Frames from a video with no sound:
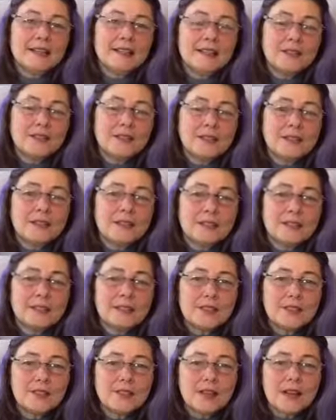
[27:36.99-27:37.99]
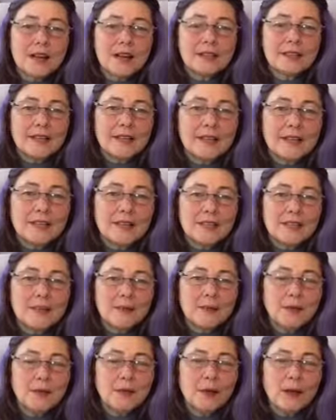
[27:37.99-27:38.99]
you know, she's a senior dog now, and to
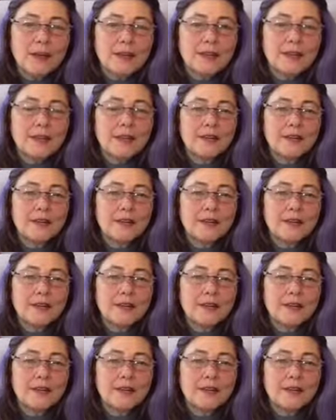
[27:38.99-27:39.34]
be walking